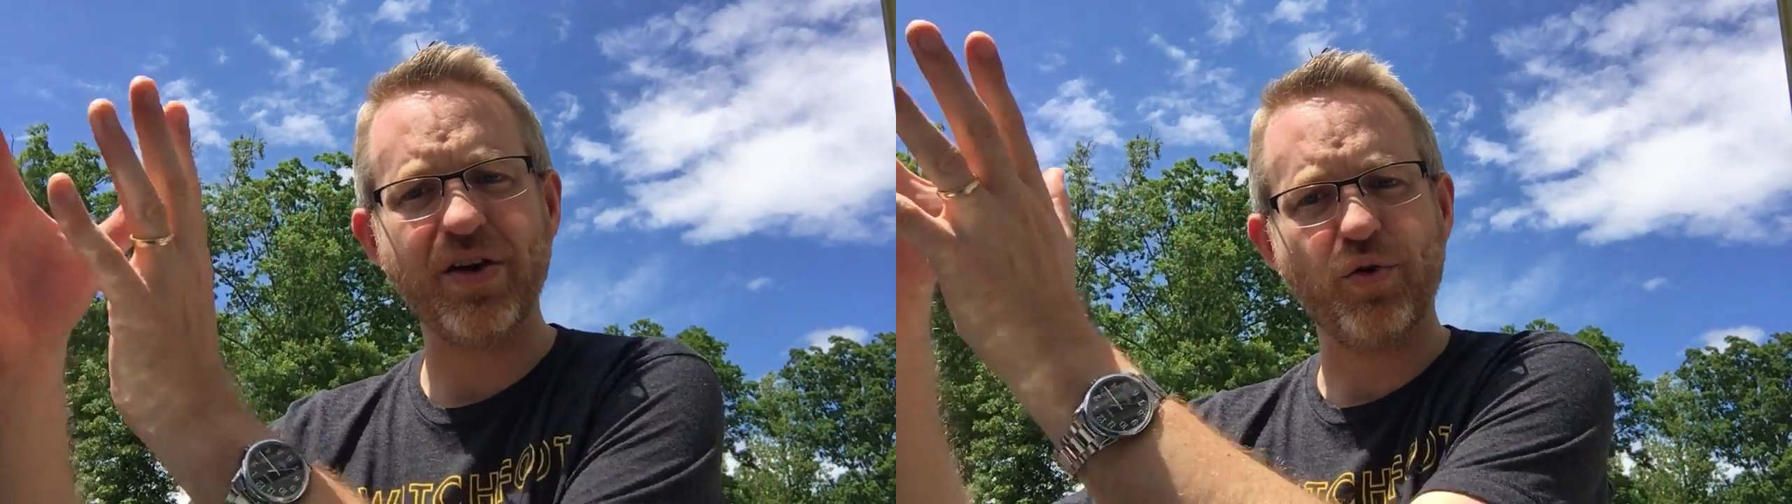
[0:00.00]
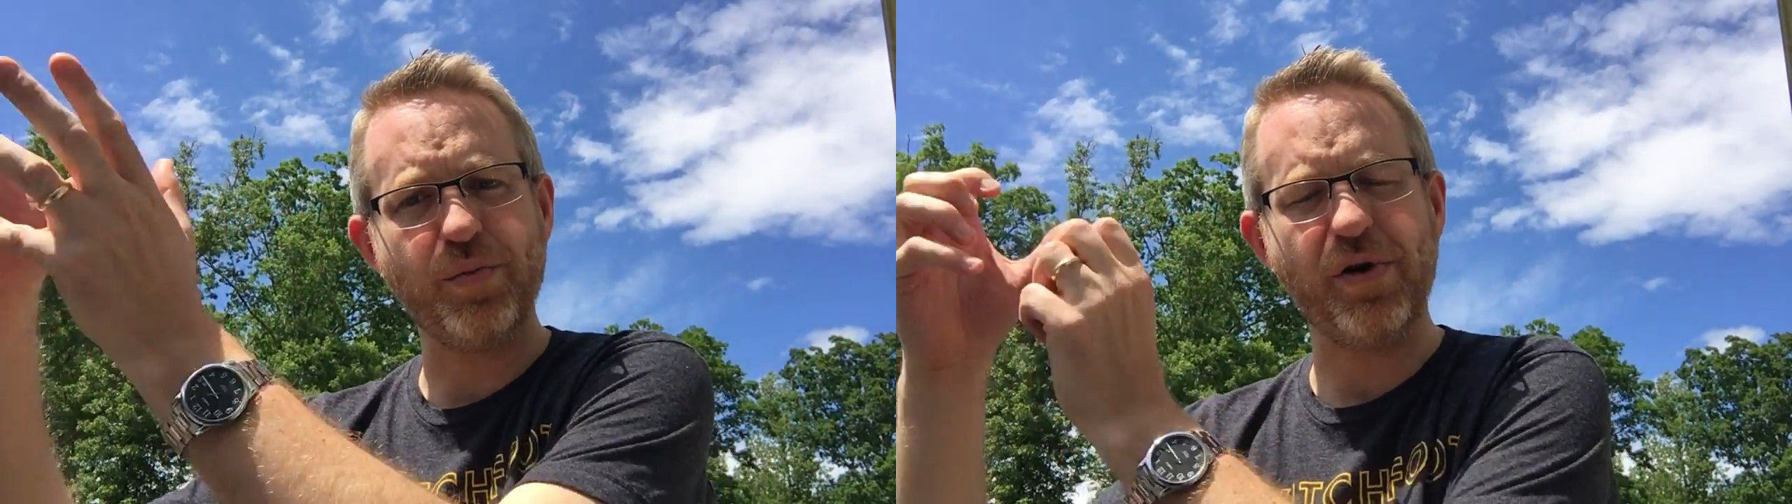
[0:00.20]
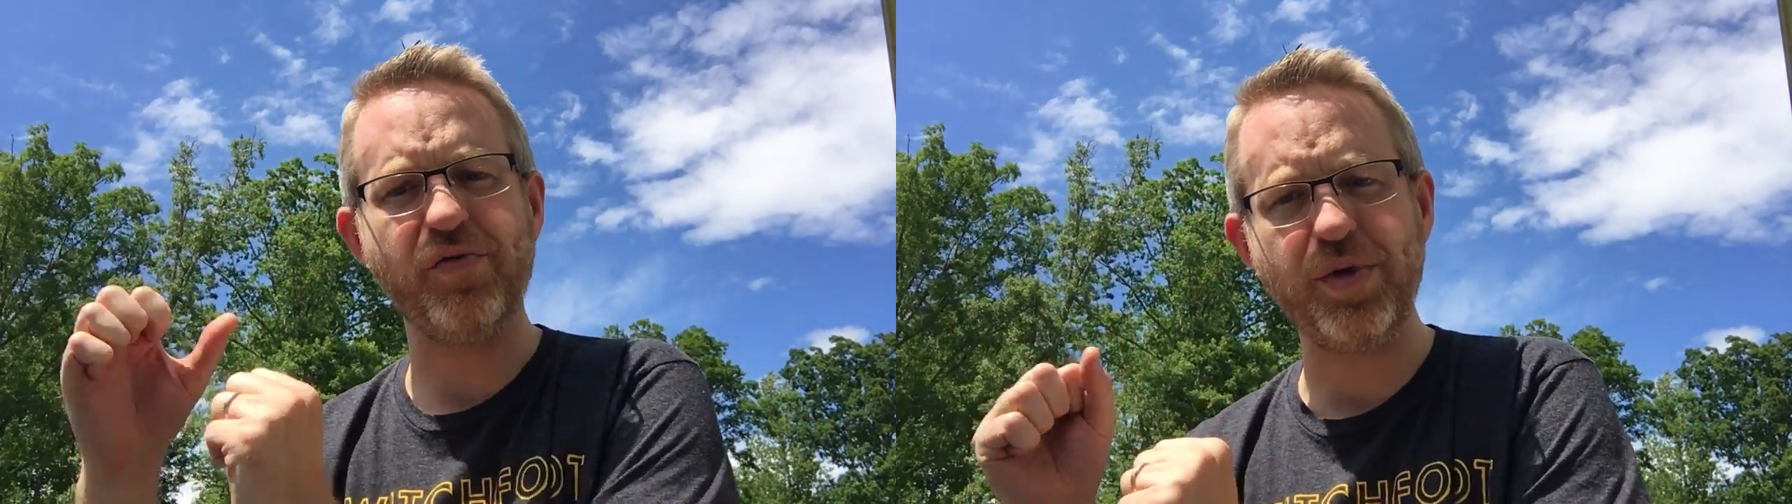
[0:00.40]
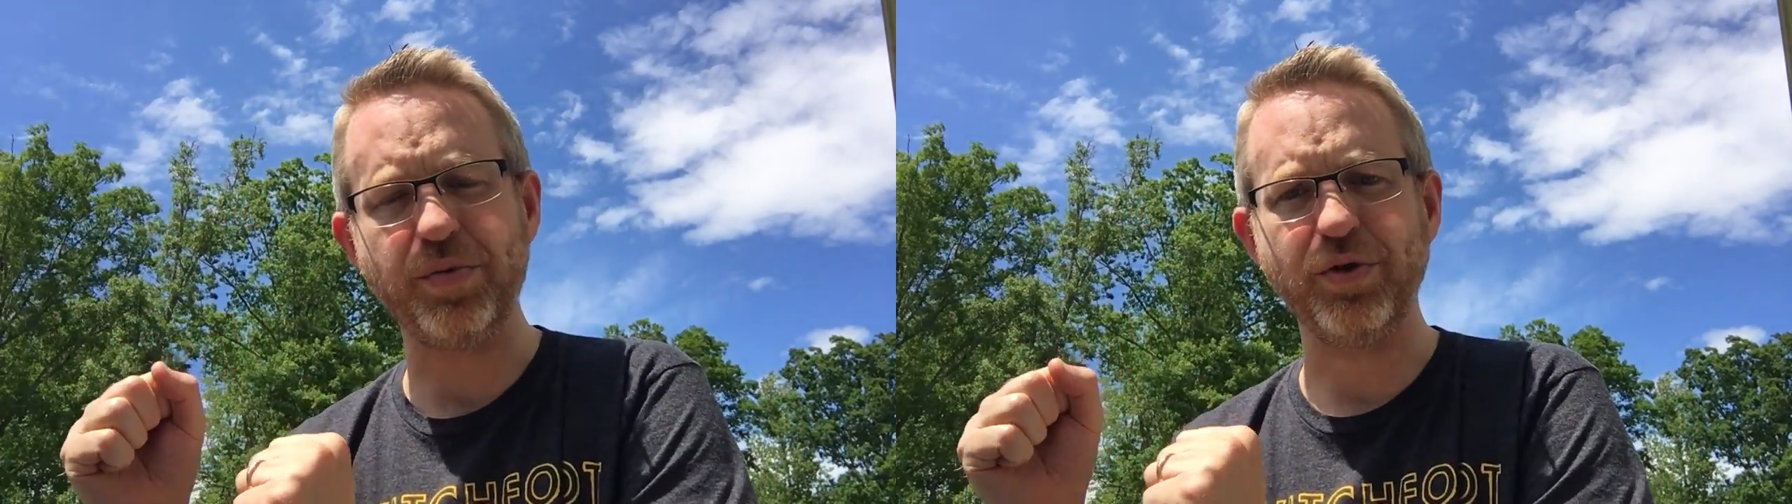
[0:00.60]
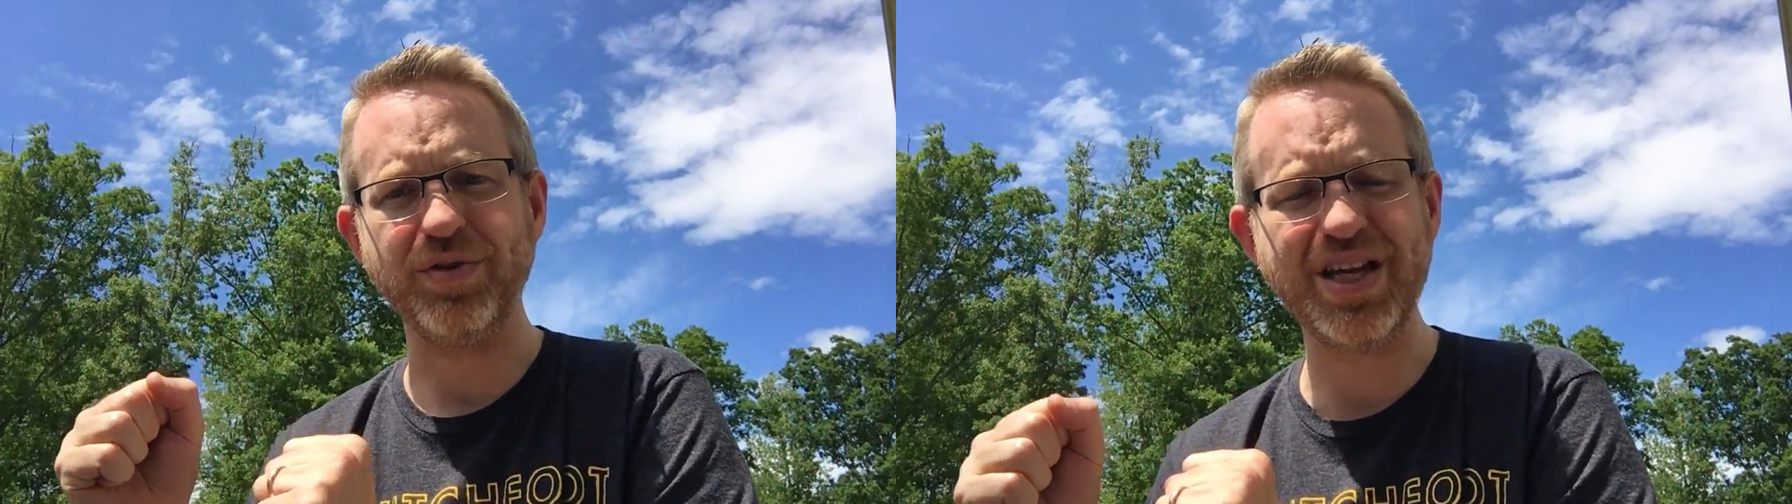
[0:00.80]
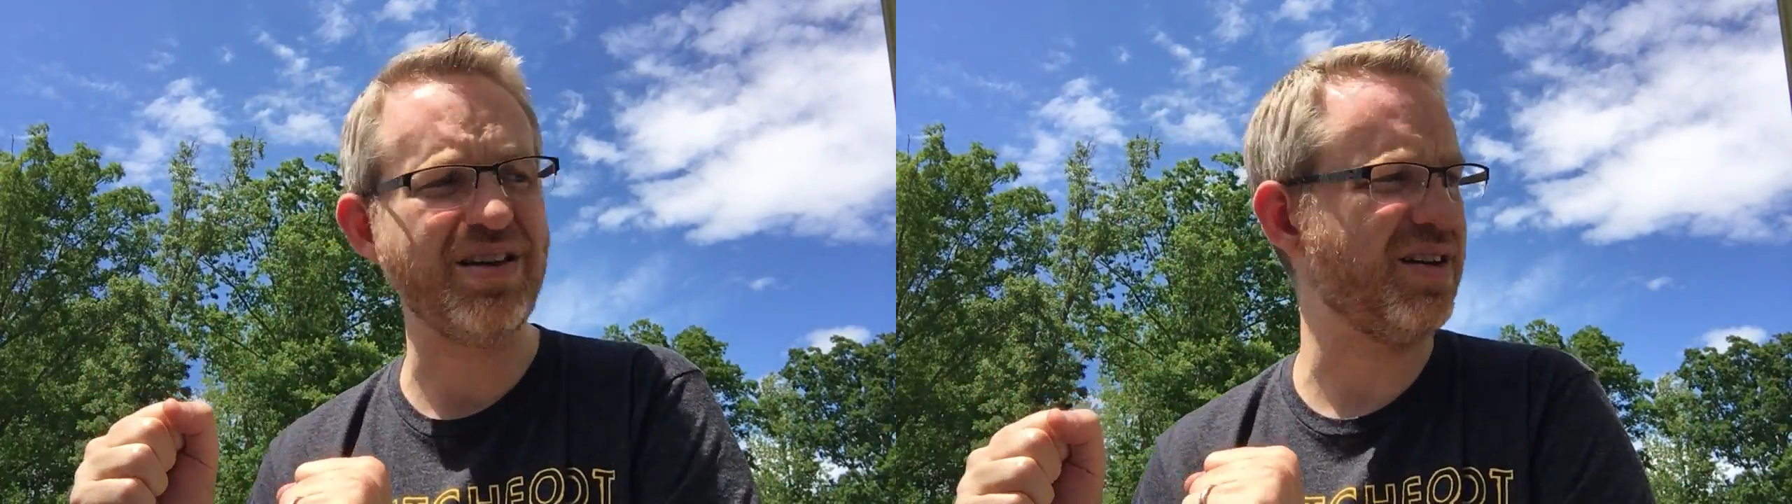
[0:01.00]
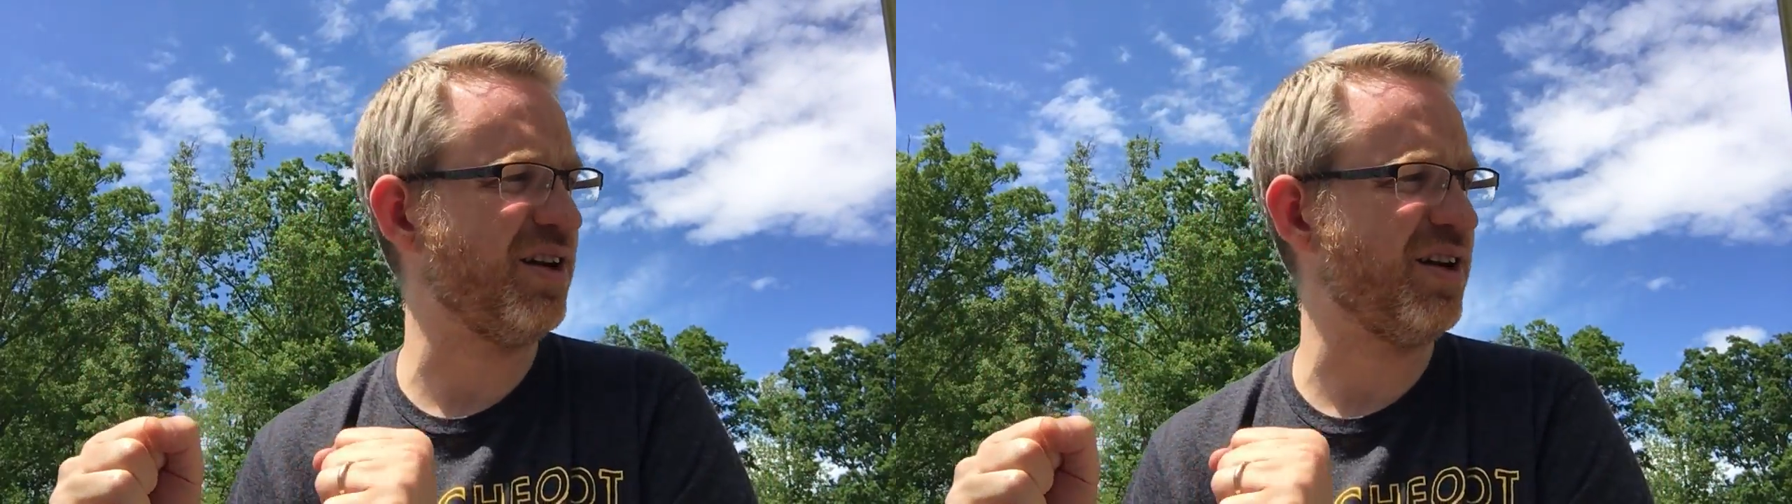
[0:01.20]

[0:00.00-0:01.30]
group of people who didn't,